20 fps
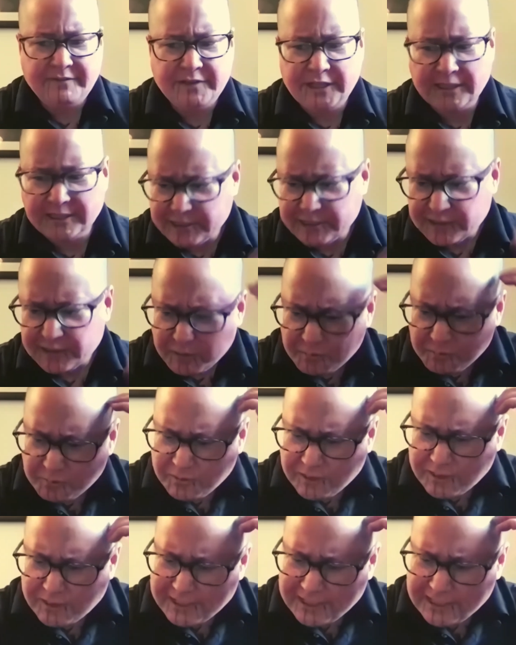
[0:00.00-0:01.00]
I'm not so
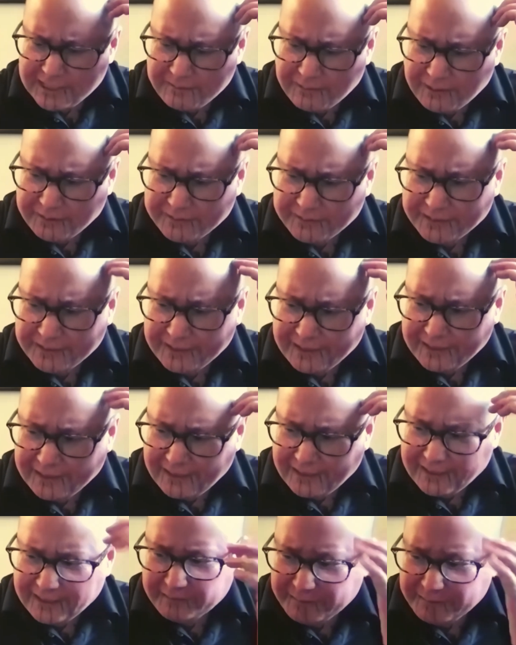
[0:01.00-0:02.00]
worried about the
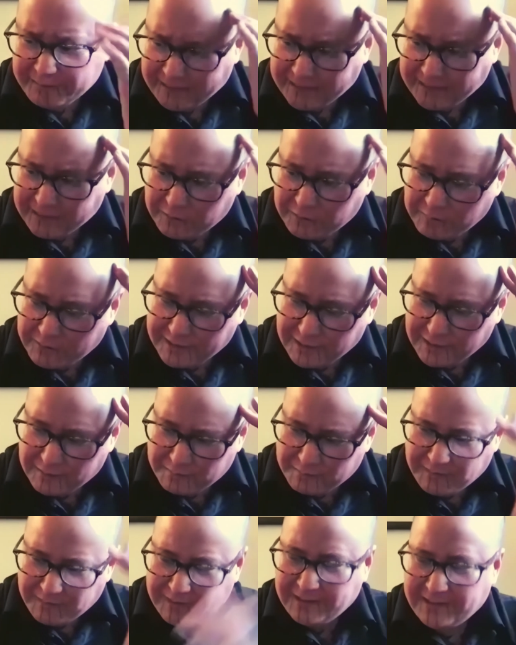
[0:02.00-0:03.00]
like being
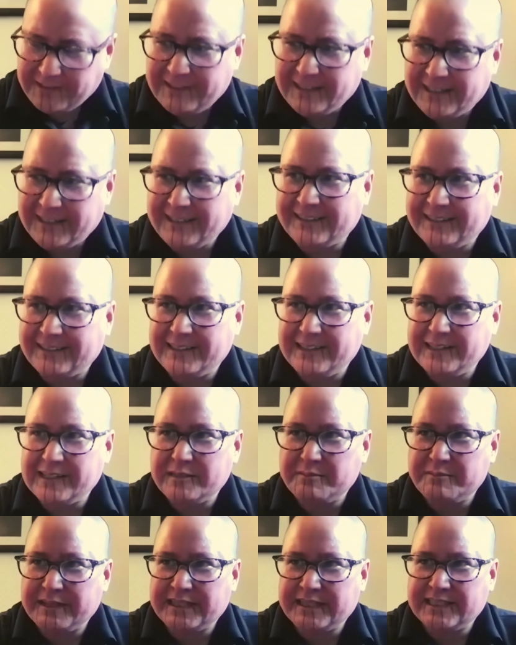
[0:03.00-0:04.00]
queer part, I
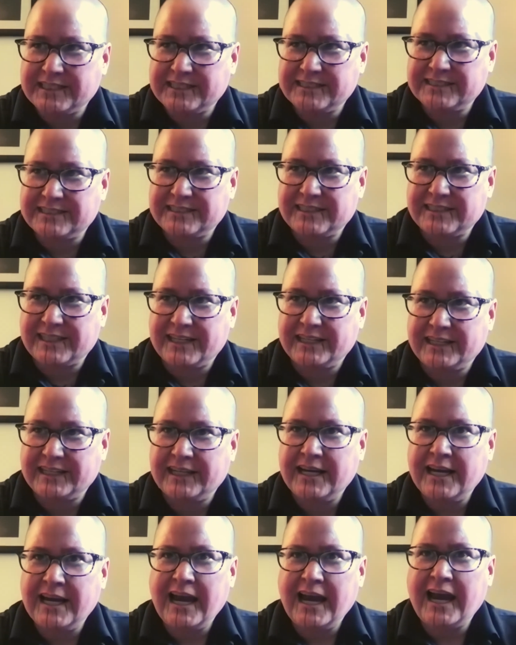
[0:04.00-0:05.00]
think, because like
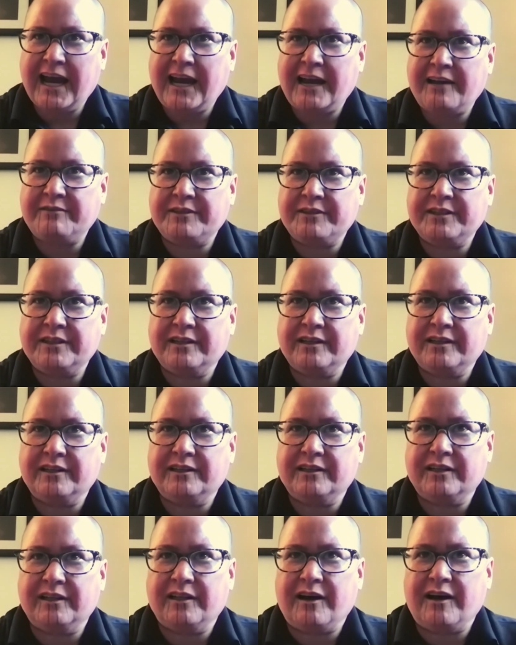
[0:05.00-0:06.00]
I haven't
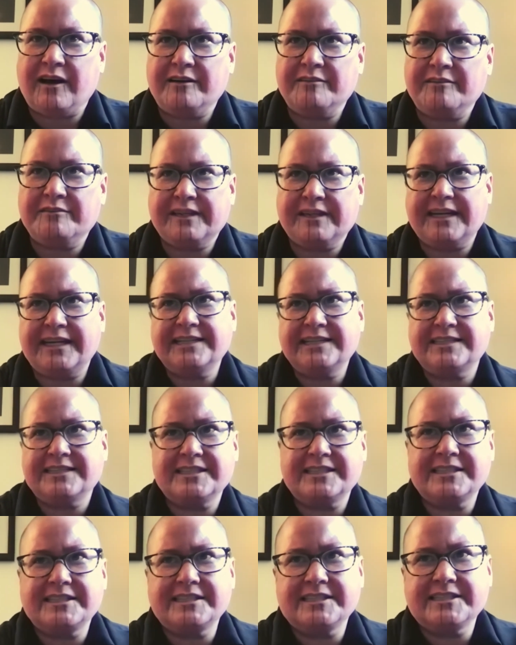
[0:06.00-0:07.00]
heard a lot of
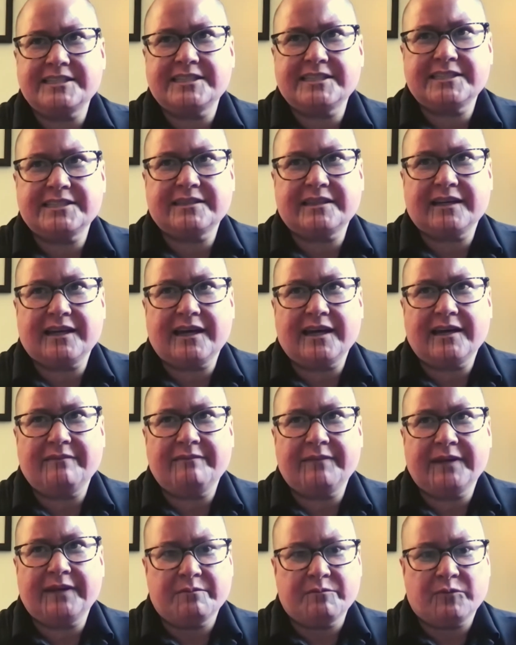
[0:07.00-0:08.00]
cases
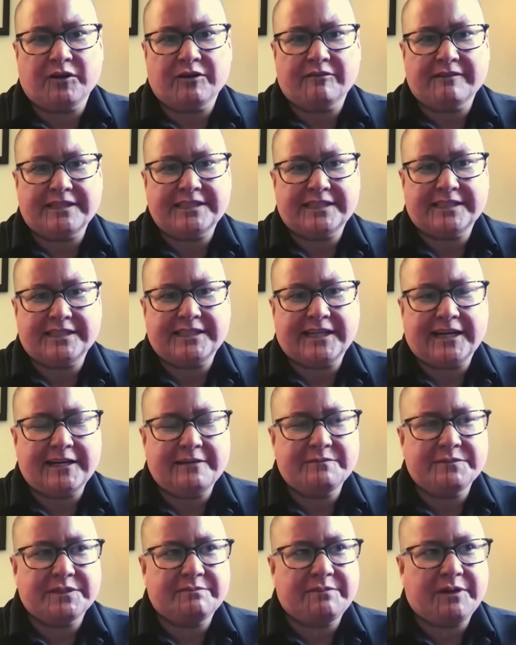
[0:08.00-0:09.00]
um, in more recent
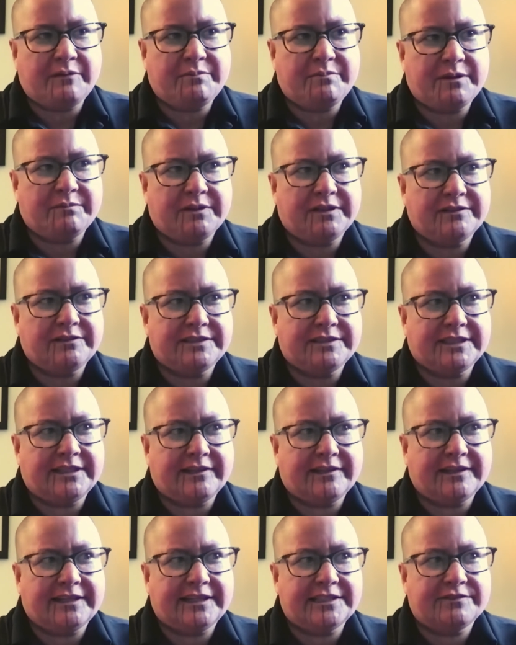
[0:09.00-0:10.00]
times about people losing
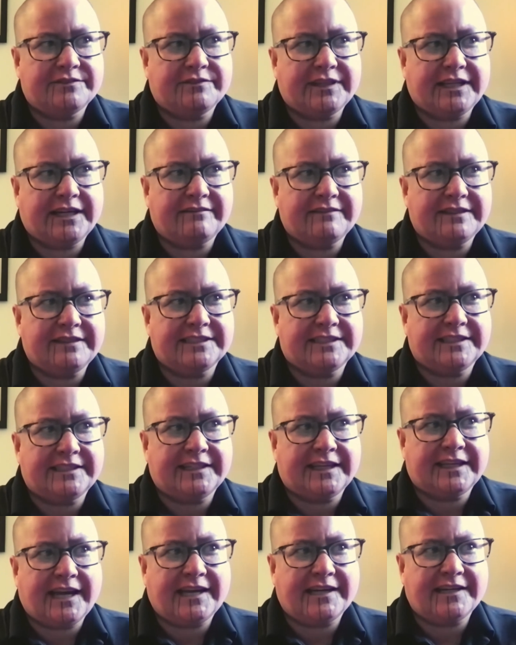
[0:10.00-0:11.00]
their kids for that reason
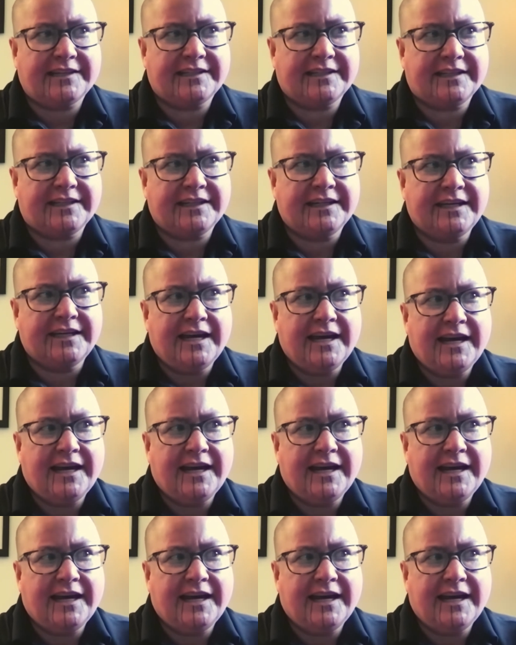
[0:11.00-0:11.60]
in Canada.